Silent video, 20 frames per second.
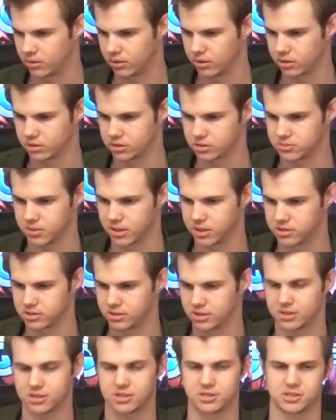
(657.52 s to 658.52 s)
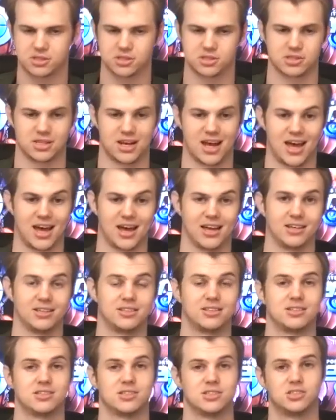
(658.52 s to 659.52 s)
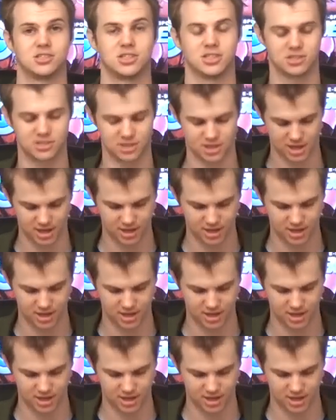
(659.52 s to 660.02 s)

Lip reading: So that's max. So this is just an ad. This is just an